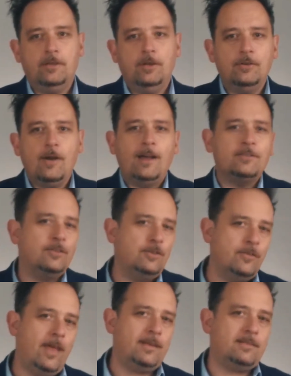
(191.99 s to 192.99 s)
Don't know how to
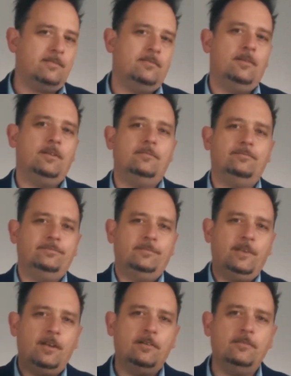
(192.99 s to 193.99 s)
do that? Well,
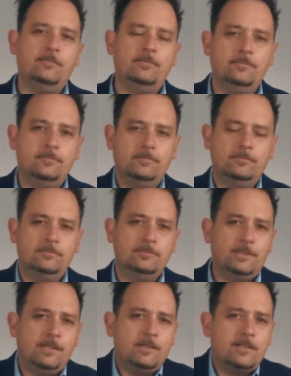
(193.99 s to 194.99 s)
you know,
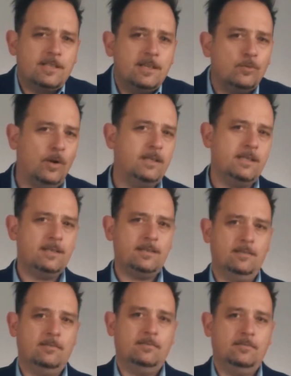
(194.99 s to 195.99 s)
but you still want
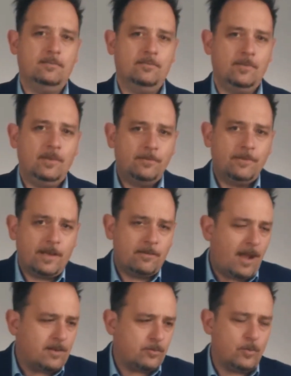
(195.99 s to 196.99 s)
it? You'll
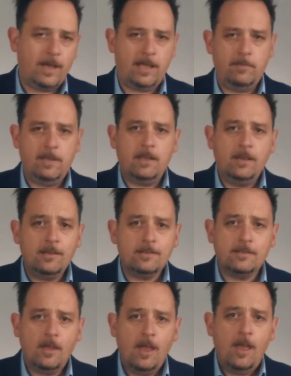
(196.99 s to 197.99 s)
figure out a way
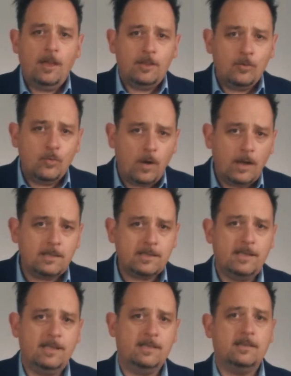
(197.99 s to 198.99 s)
because you
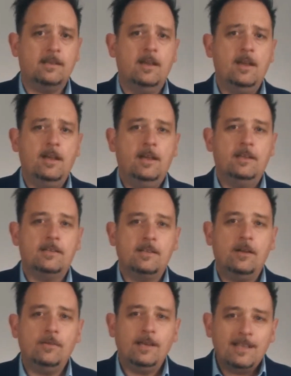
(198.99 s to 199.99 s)
want it.
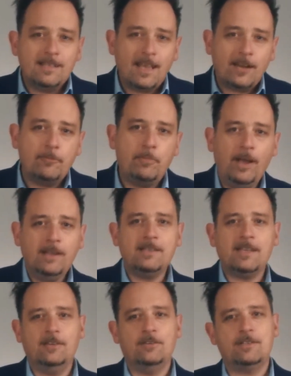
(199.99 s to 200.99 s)
So instead of
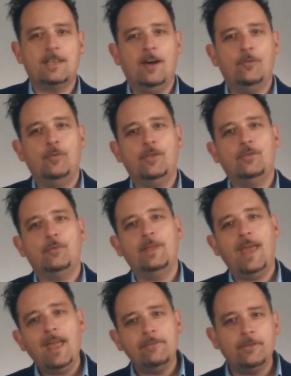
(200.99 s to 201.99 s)
punishing yourself with your
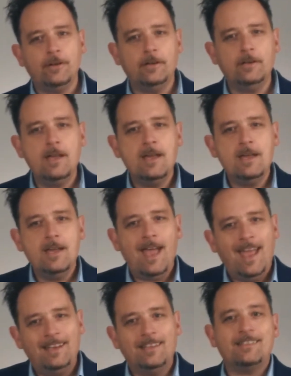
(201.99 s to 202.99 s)
behavior
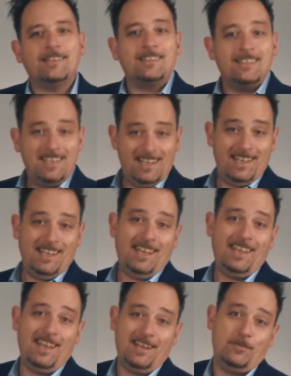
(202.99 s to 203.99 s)
and not succeeding
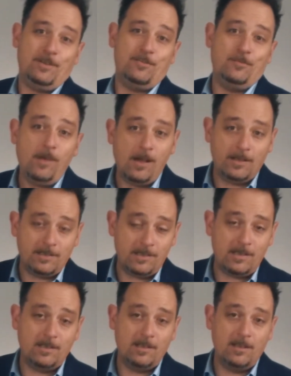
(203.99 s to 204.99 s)
in getting what you
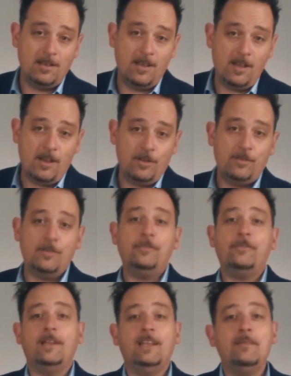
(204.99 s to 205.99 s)
want, you're
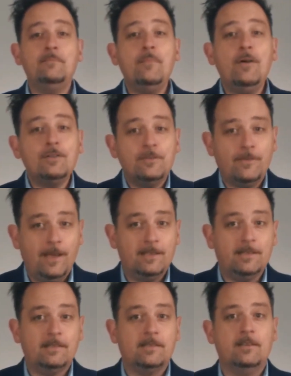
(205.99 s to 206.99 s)
feeling
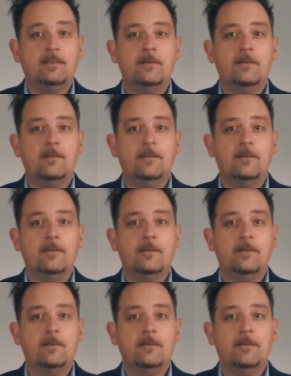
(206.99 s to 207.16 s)
motivated